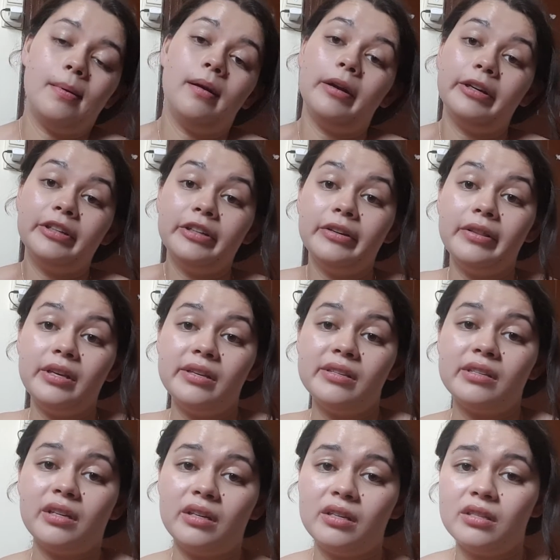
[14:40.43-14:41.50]
harder
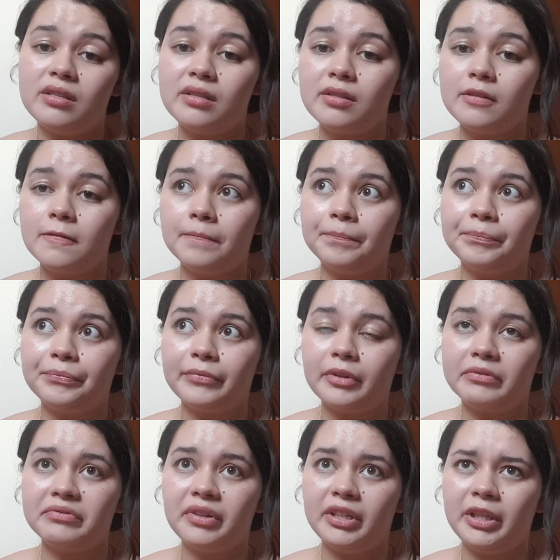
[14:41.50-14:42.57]
these days.
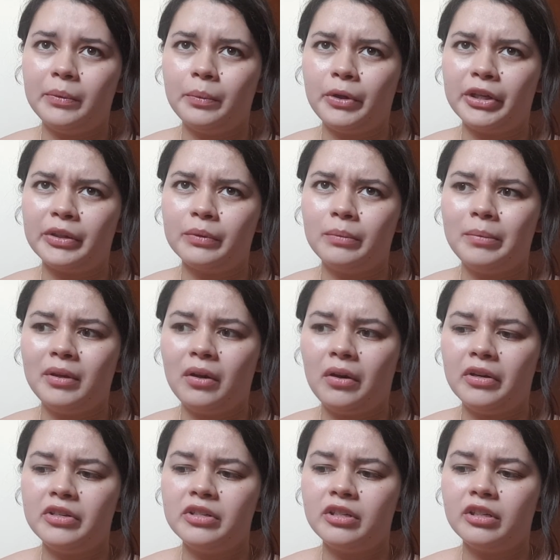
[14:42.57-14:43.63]
Finding work would be
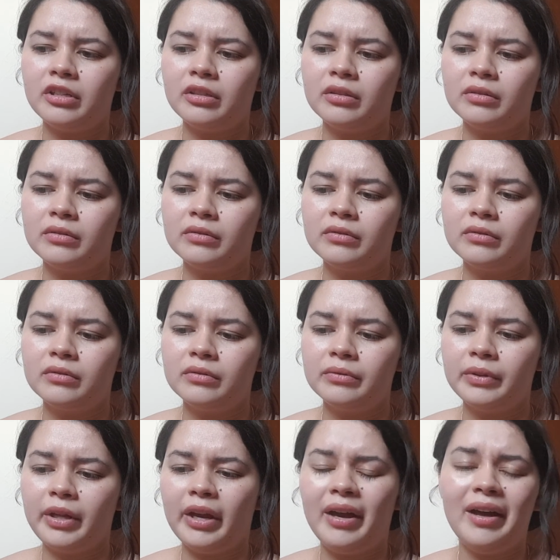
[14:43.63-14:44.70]
harder.
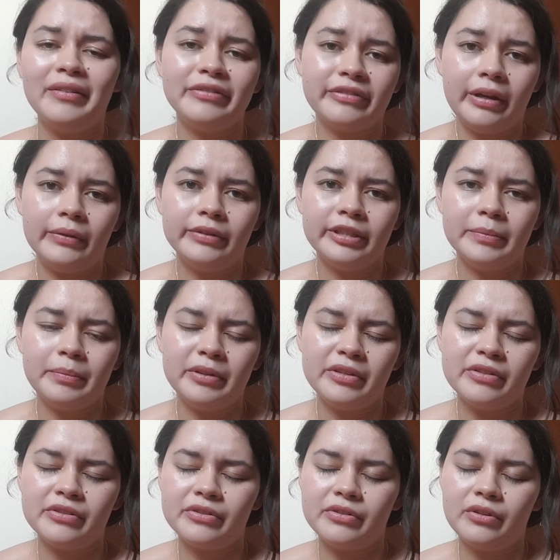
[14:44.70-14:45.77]
Well, I have found it, but
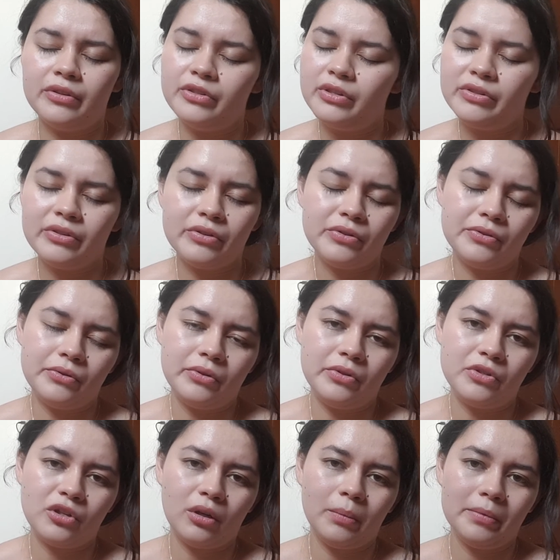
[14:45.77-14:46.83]
it's just a
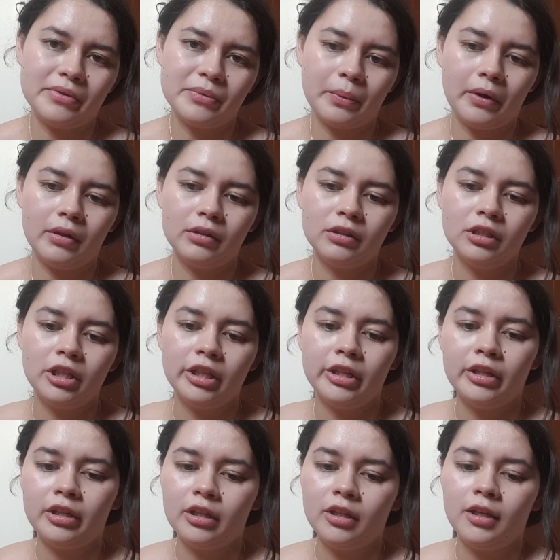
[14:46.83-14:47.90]
student job as well.
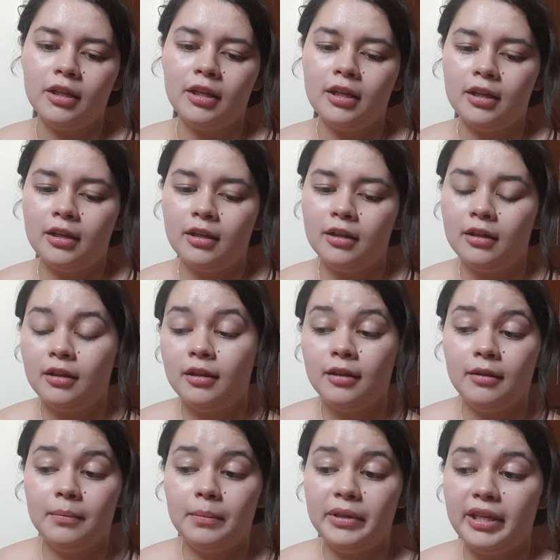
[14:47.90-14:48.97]

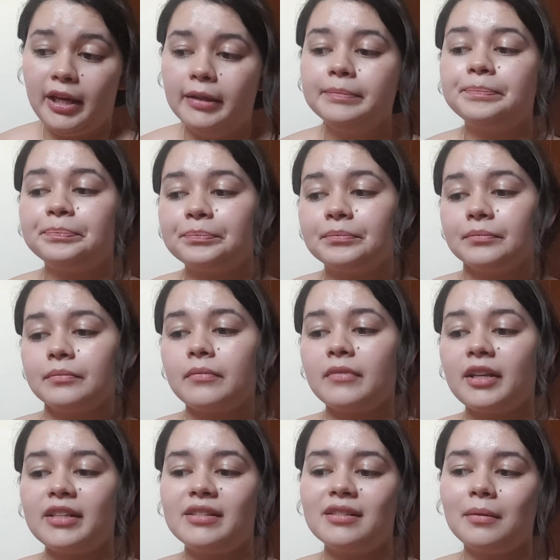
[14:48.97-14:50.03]
But yeah,
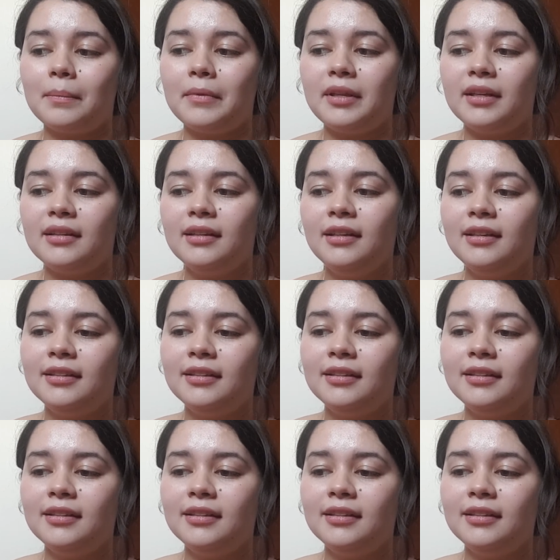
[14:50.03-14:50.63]
it's something.